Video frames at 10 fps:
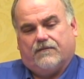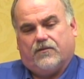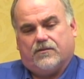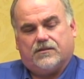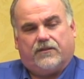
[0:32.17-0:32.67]

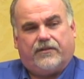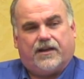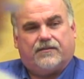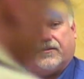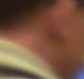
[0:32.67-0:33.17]
For those of you
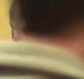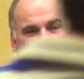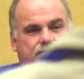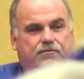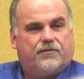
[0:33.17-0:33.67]
out there in the
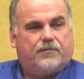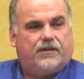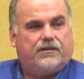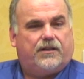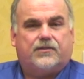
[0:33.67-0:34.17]
industry,
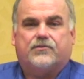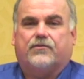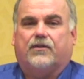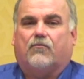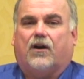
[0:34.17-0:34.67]
been in the
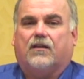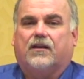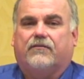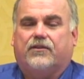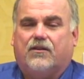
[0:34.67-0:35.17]
industry a while,
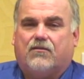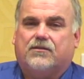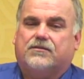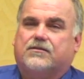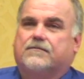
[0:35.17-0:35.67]
have you
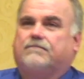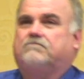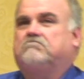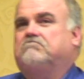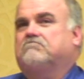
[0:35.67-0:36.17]
noticed
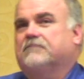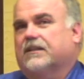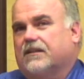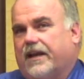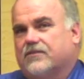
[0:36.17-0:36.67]

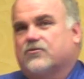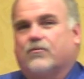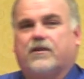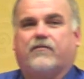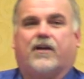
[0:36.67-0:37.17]
in the last
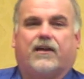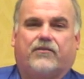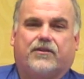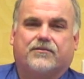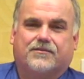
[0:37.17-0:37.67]

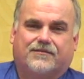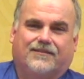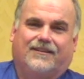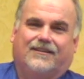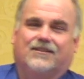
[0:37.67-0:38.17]
25 years,
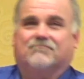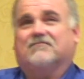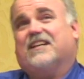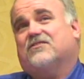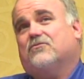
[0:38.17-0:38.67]

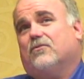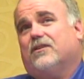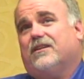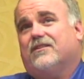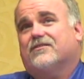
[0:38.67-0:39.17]
last
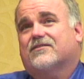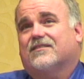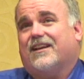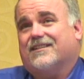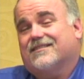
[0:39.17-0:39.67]
20 years,
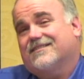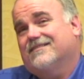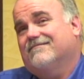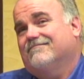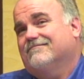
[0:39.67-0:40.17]
the
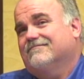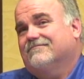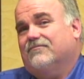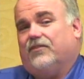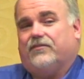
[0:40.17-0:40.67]
last
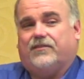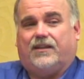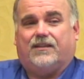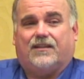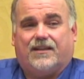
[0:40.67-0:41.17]

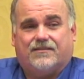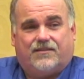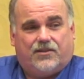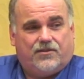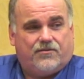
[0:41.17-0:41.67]
15,
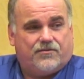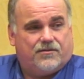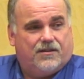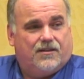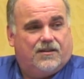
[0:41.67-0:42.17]
last 10
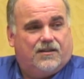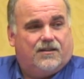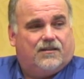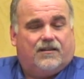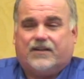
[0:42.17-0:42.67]
years,
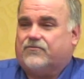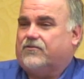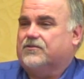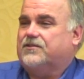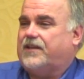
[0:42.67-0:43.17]

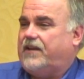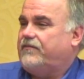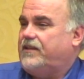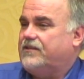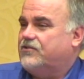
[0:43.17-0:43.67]
electrical
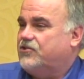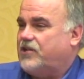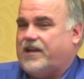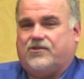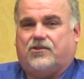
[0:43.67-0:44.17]
safety is
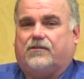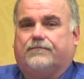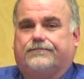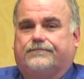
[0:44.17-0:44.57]
changing?